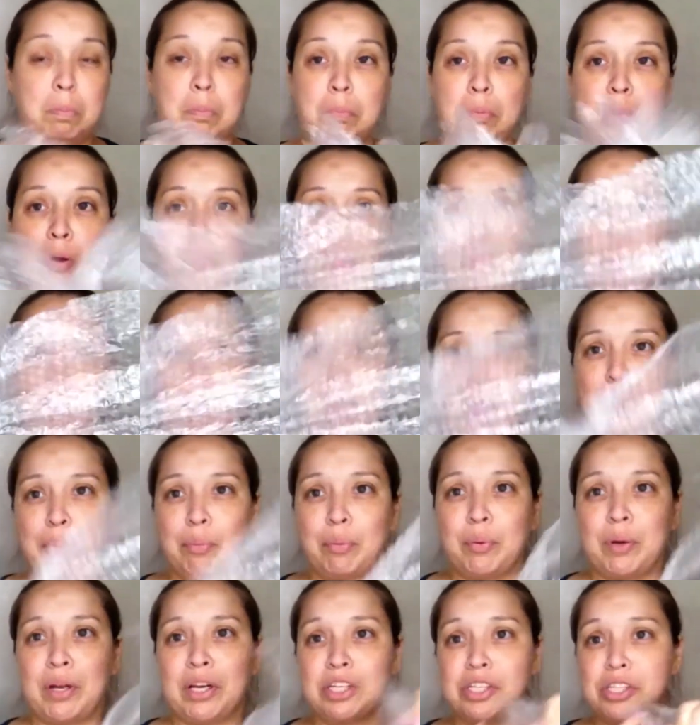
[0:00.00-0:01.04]
bubble wrap,
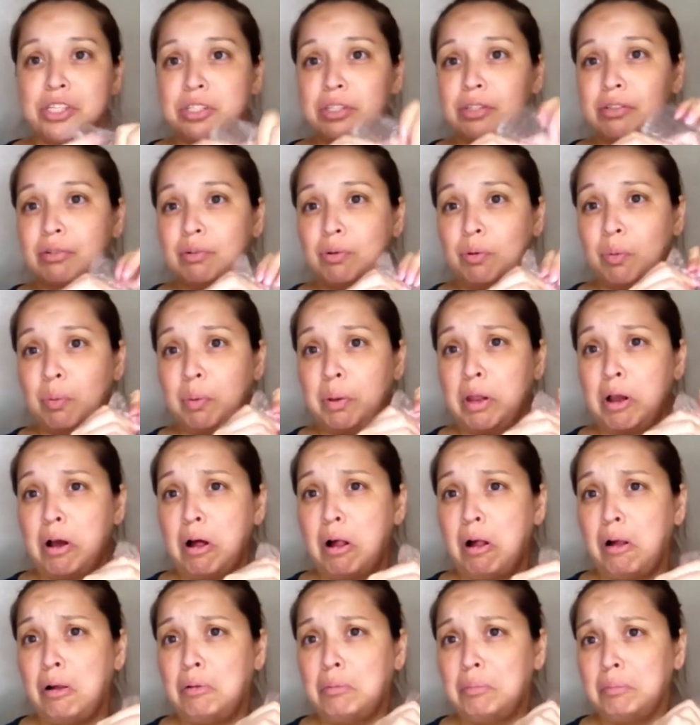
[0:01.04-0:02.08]
which we
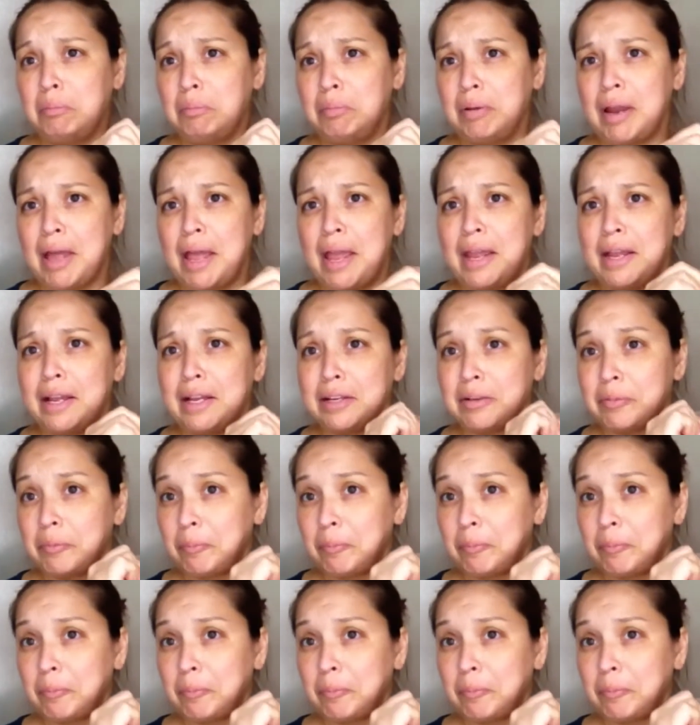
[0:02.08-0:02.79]
all like.